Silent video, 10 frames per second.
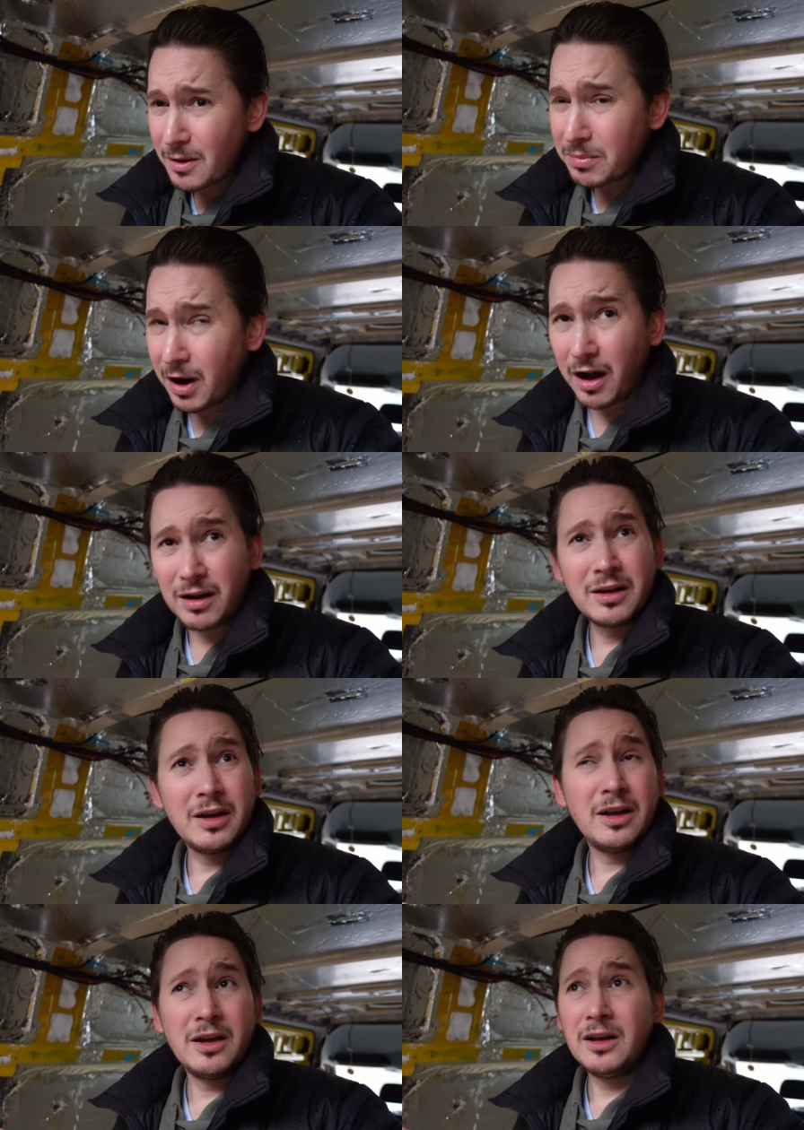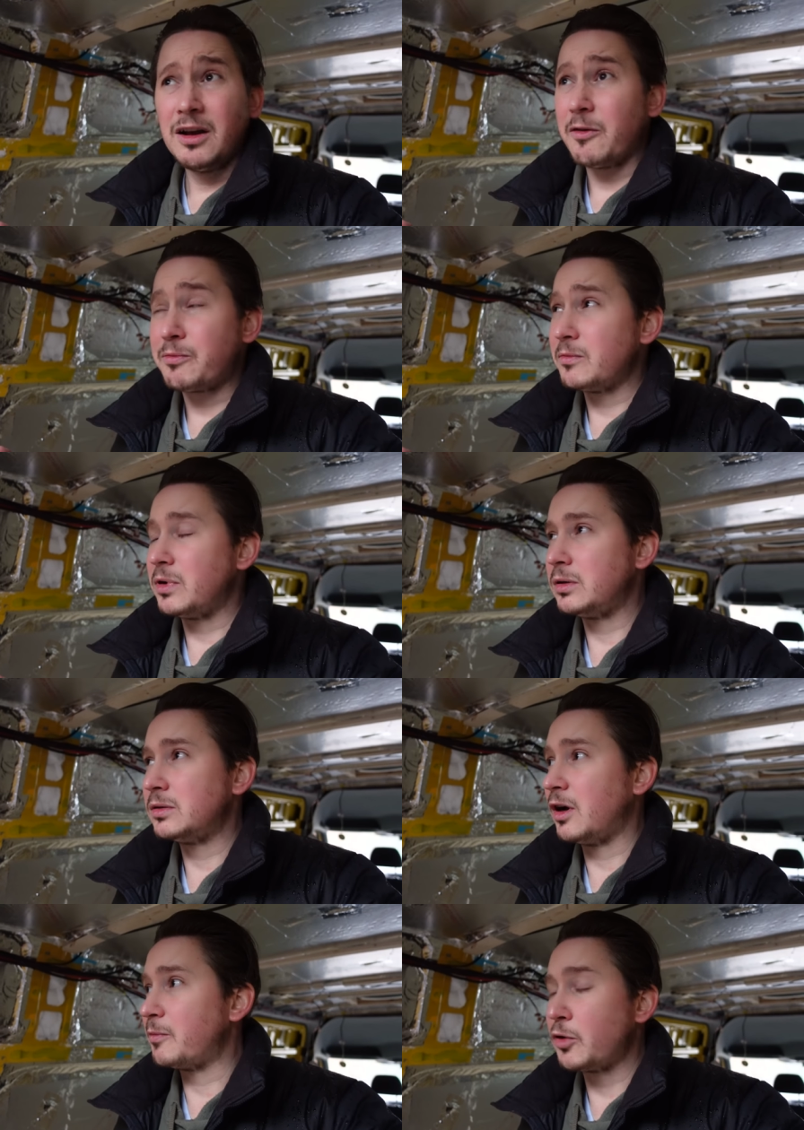but
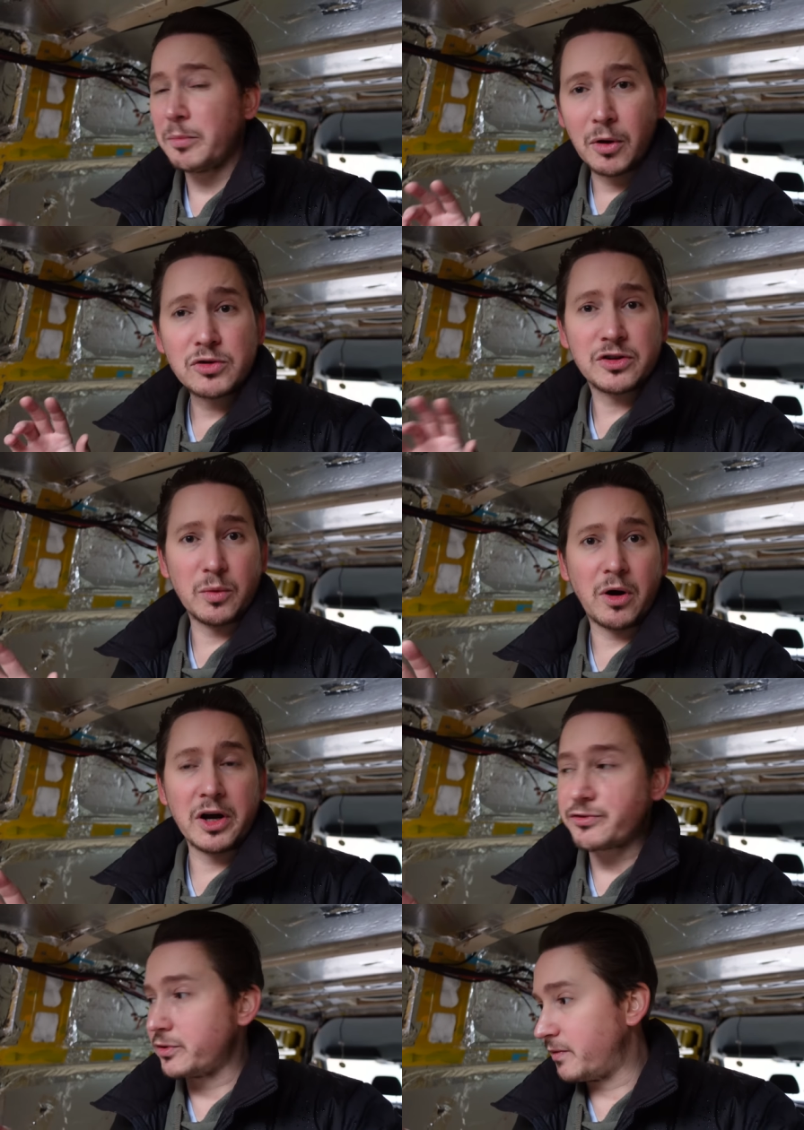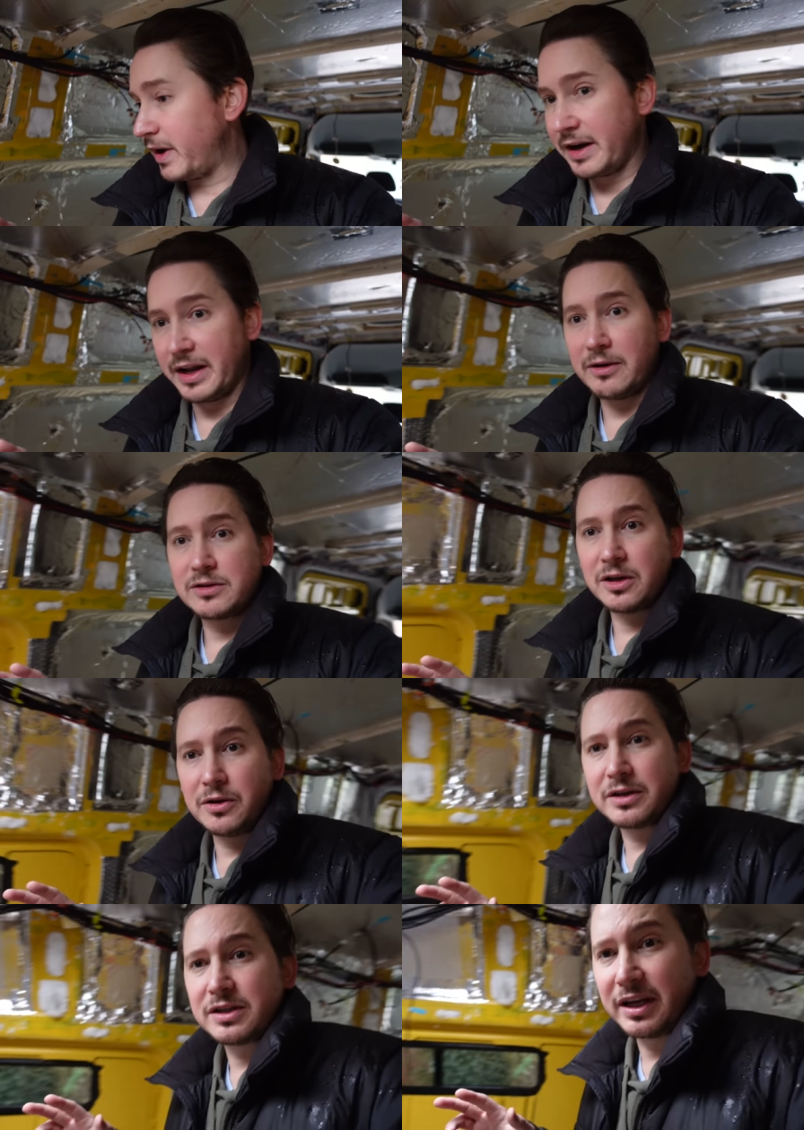I've put most of the wires through the van now, so
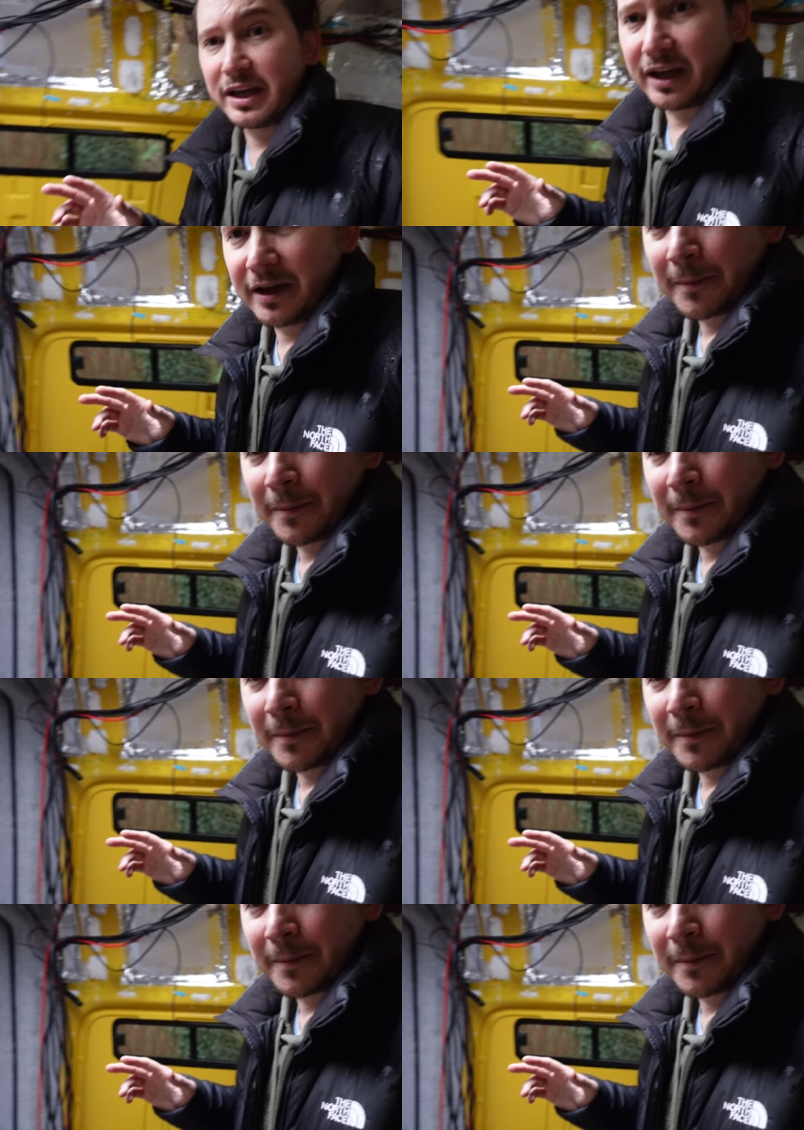you can see here